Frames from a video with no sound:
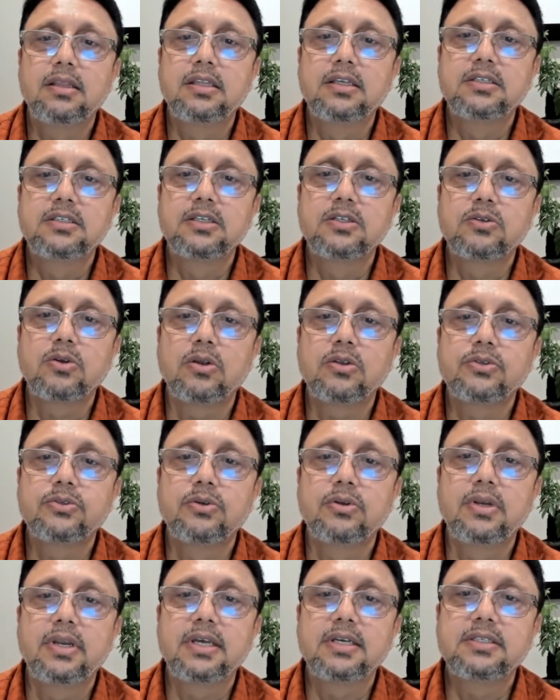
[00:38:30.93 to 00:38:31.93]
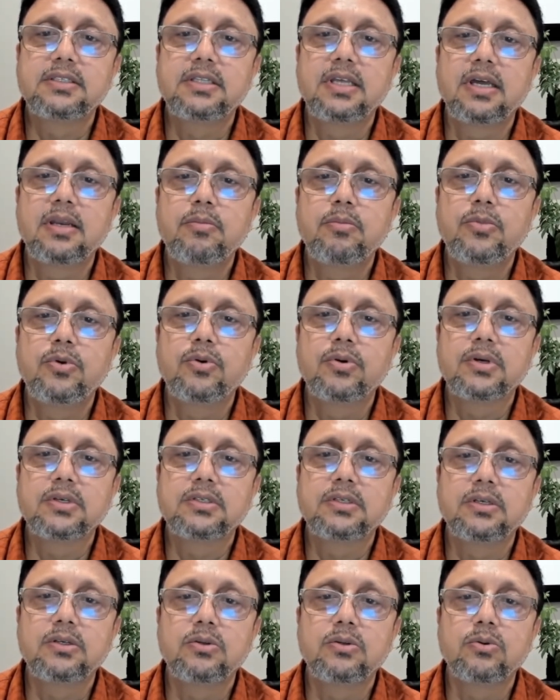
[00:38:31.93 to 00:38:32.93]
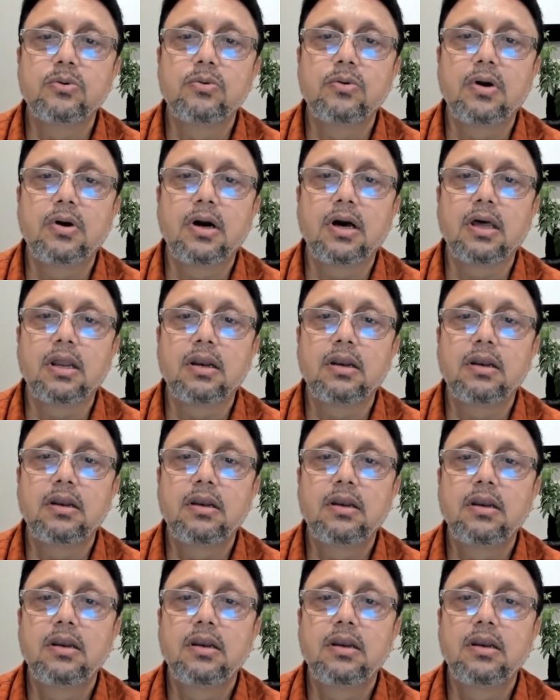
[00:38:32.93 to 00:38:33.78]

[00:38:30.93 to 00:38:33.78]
This is also less than mu s into R.